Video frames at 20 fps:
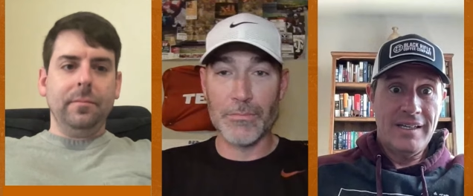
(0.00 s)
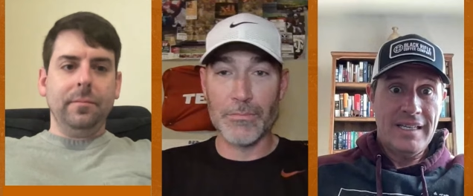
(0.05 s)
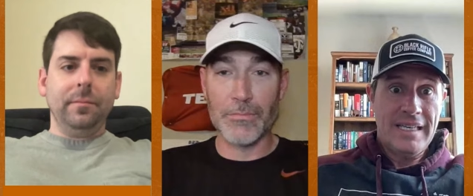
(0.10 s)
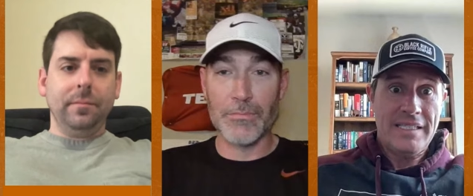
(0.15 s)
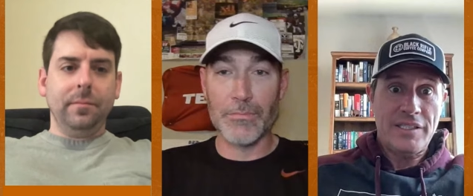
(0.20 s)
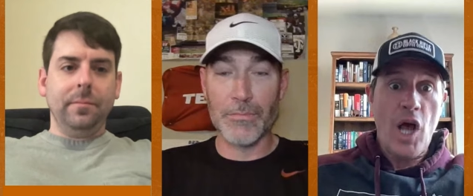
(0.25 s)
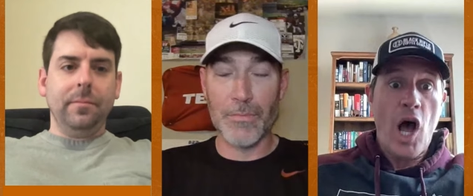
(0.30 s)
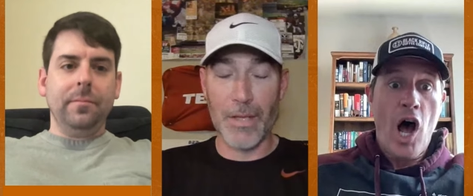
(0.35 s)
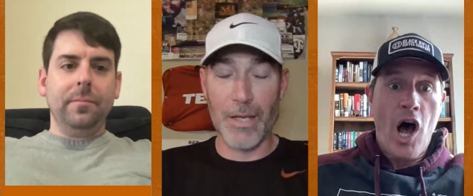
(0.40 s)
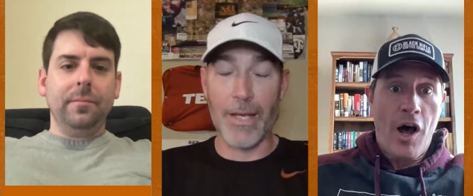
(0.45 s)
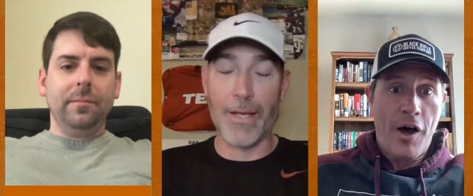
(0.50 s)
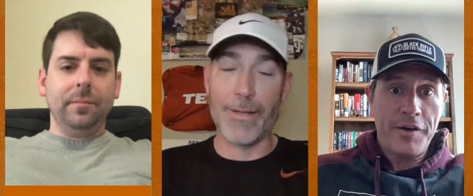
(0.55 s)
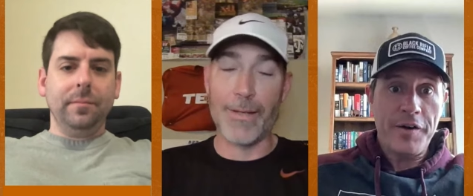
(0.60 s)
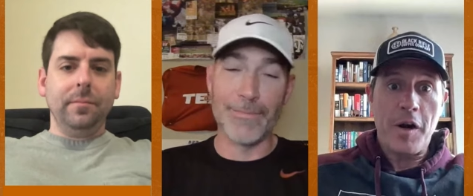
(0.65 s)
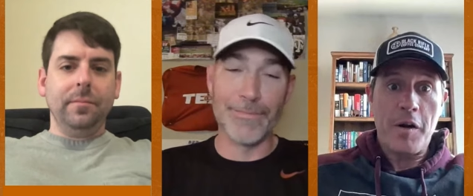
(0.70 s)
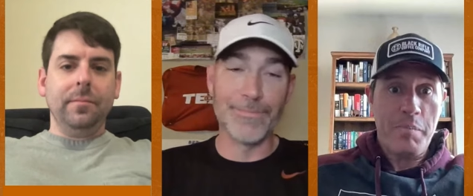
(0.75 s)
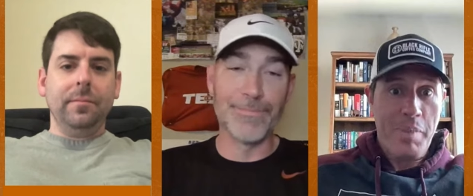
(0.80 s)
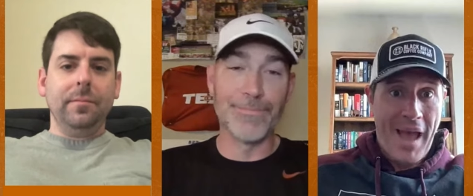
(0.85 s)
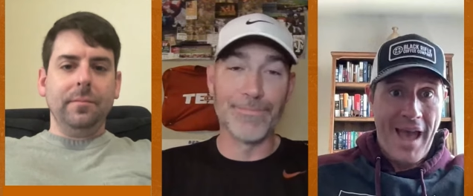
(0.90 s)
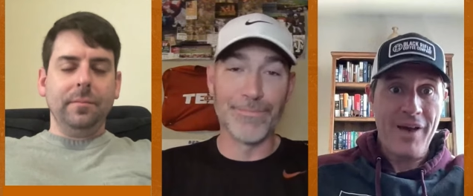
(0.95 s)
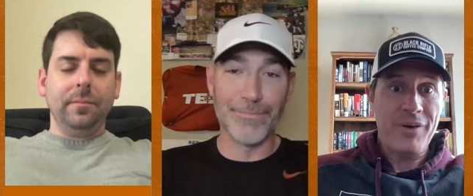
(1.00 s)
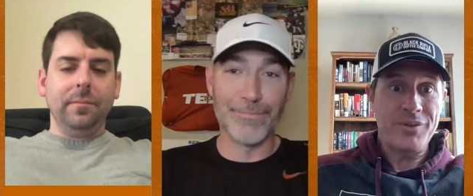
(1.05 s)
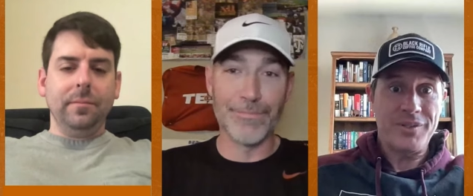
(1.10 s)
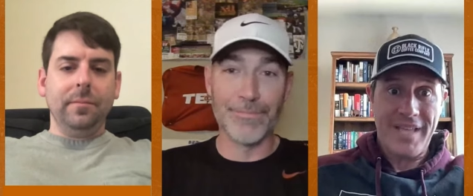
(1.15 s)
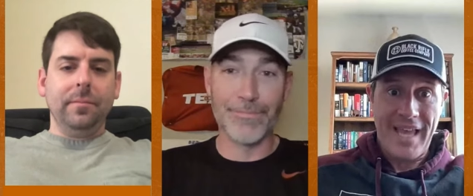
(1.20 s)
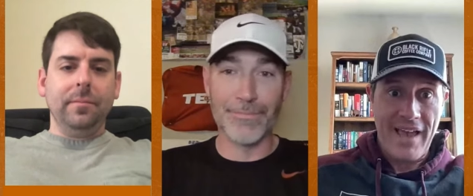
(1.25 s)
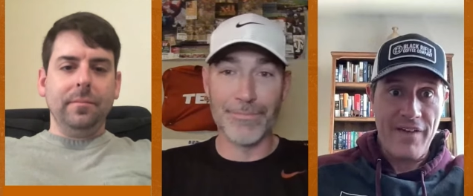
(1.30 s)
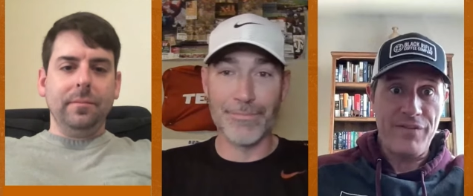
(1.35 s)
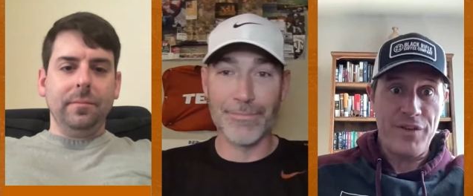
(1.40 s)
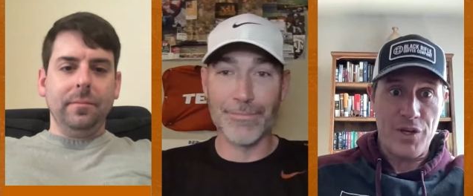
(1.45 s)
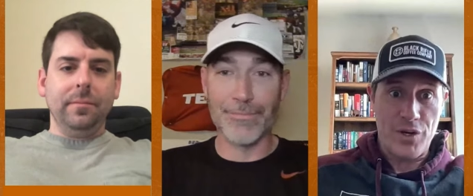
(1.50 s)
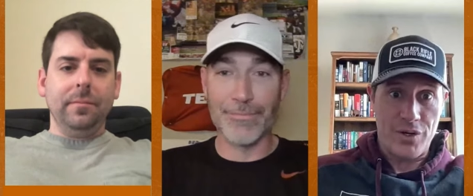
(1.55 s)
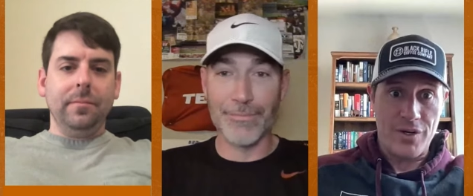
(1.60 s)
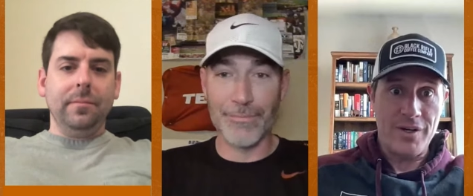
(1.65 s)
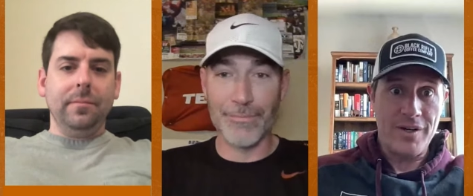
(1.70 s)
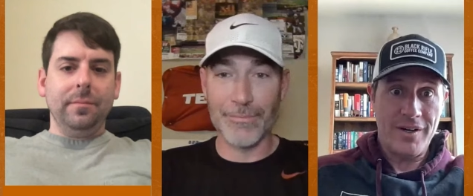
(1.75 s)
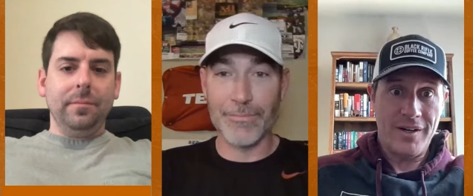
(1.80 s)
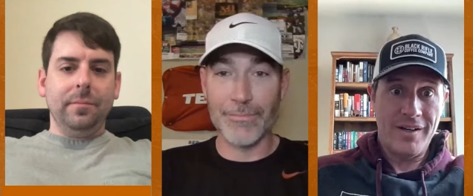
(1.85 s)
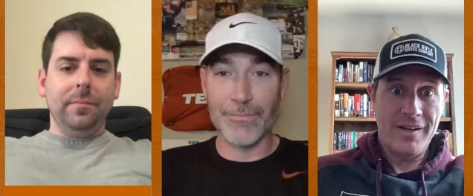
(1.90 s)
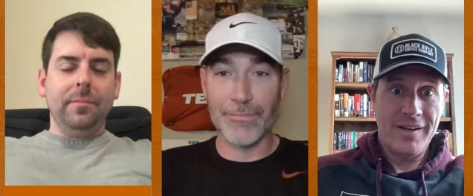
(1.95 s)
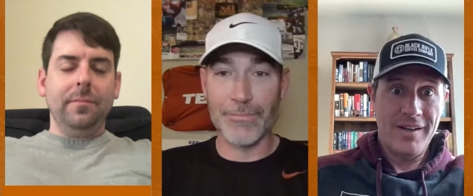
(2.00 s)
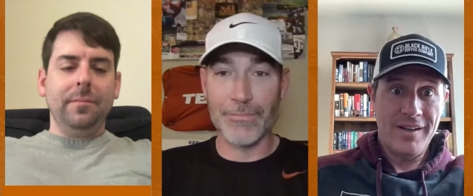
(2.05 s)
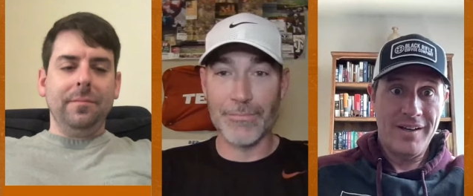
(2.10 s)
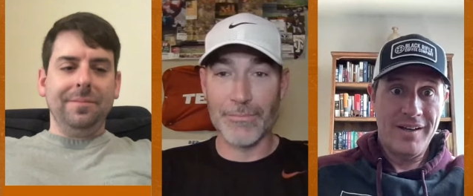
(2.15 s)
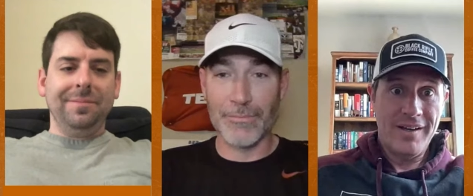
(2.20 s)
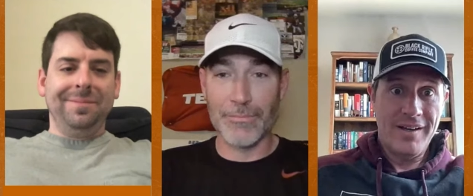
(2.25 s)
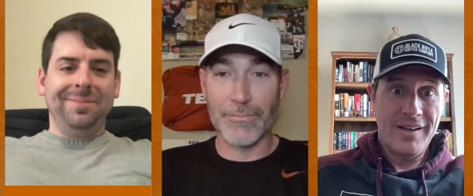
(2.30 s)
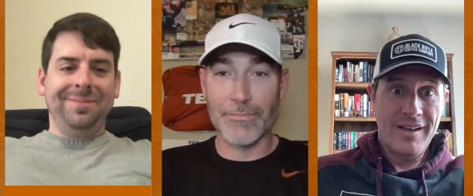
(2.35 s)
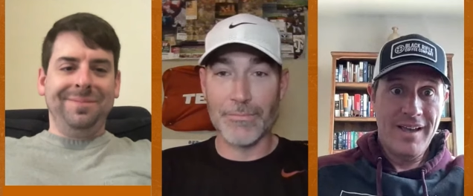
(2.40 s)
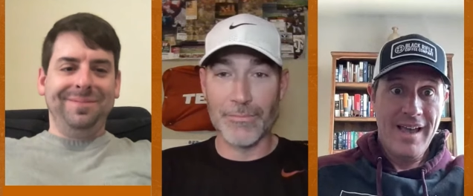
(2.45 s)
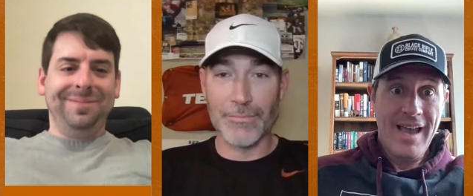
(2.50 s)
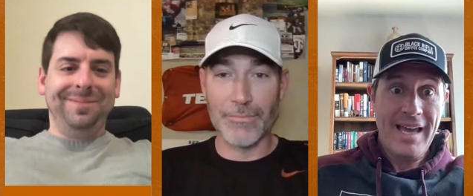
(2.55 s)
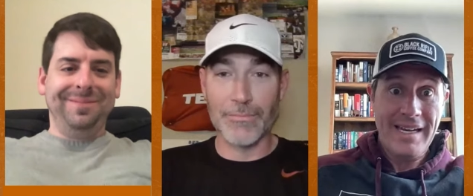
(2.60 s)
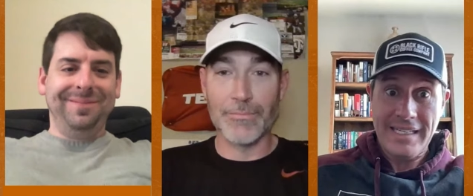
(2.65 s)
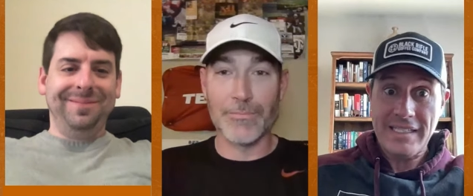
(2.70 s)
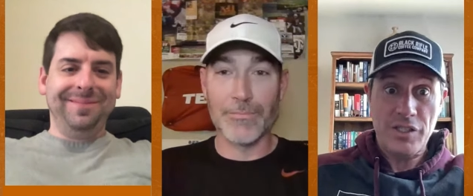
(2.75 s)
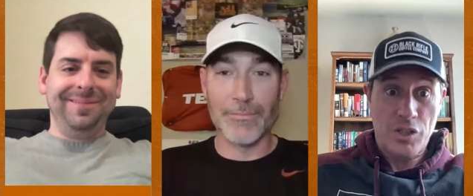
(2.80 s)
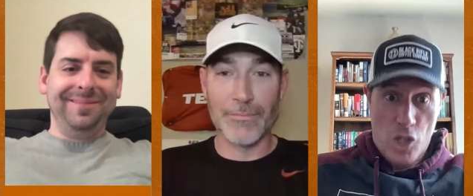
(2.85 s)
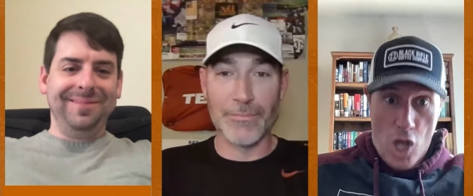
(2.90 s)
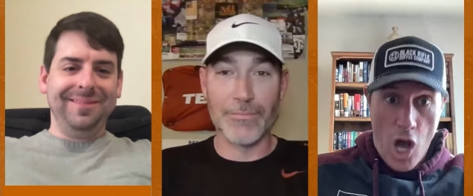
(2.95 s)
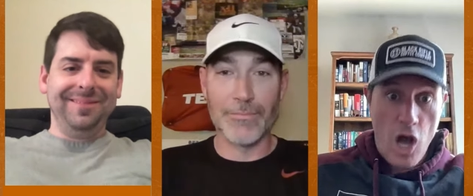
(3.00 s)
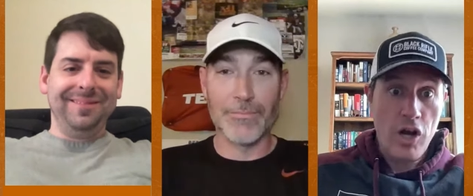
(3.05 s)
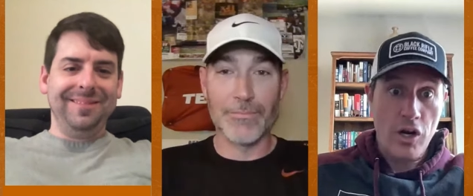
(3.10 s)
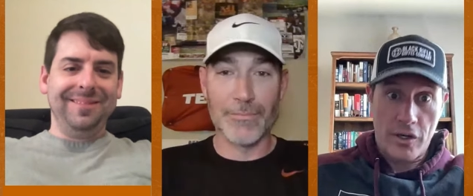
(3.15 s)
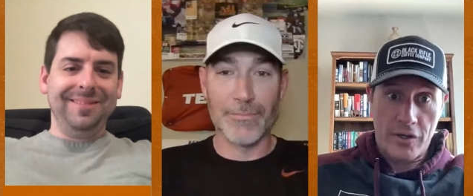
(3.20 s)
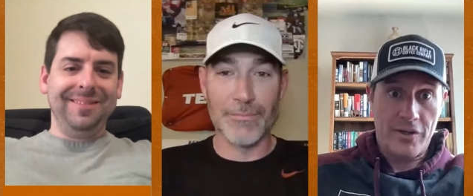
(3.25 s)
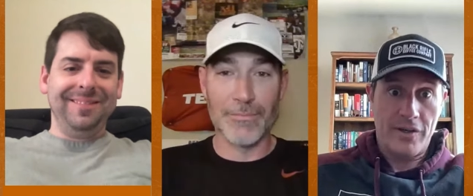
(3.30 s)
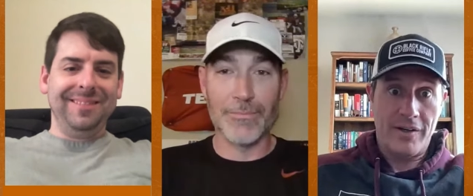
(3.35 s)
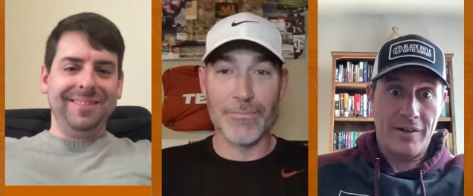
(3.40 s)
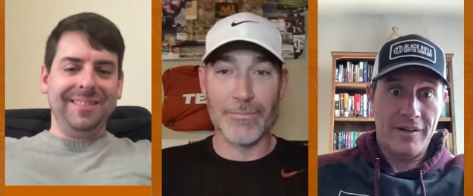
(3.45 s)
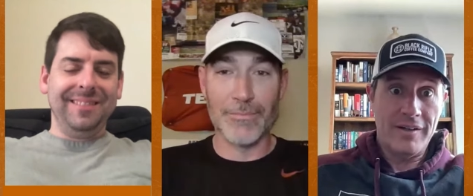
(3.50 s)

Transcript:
Speaker 1: He's 100 yeah. pounds heavier and he's longer.